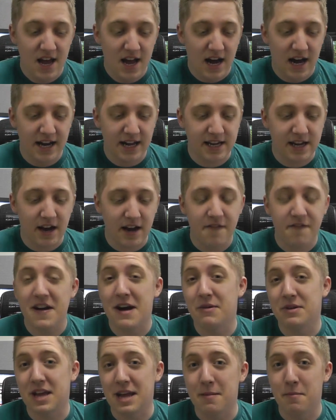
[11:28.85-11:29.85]
And a guy
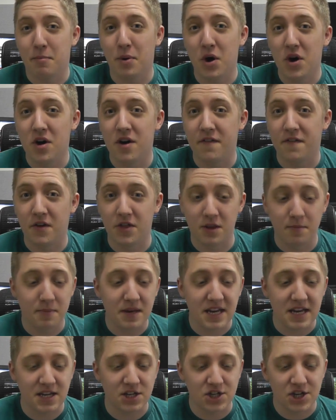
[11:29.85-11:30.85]
found it in Perth on the
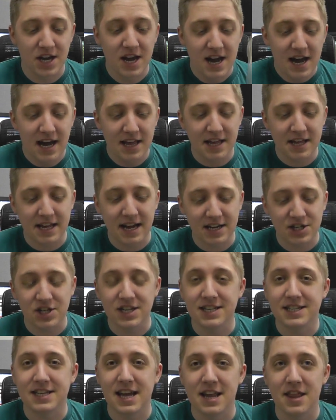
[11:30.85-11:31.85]
beach. And then he
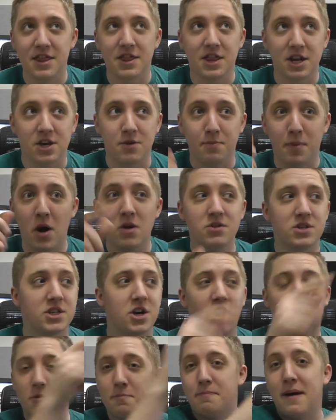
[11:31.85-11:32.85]
actually sent the
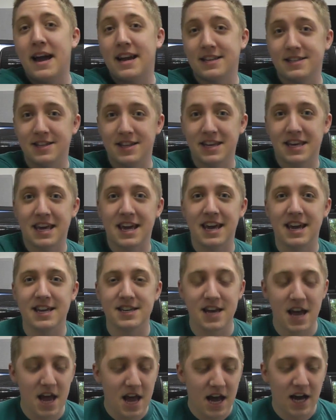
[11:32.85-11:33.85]
postcard back to the
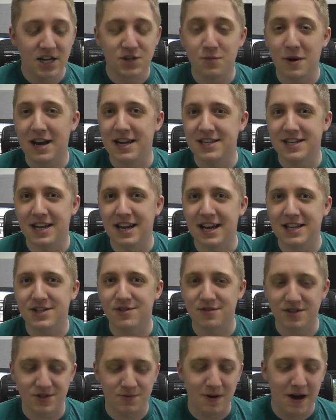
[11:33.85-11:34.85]
kid as well as a
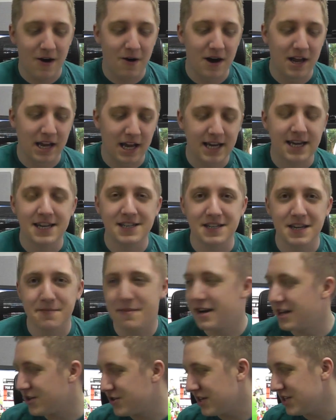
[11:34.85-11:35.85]
letter as well and like his
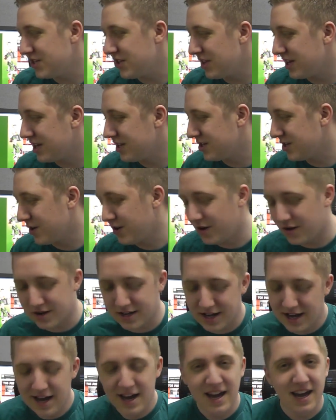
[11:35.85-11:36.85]
email address so they could talk.